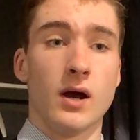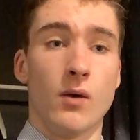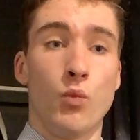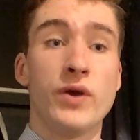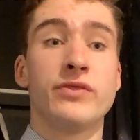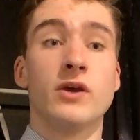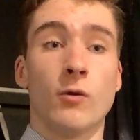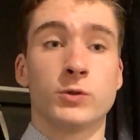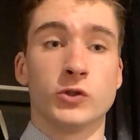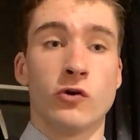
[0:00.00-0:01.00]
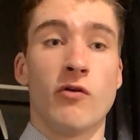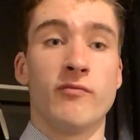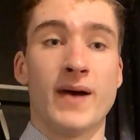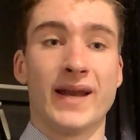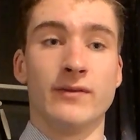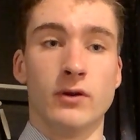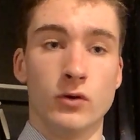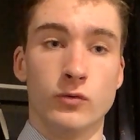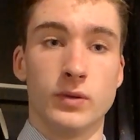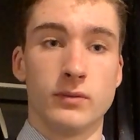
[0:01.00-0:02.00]
With the option of man in the
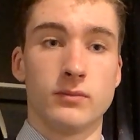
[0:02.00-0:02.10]
loop,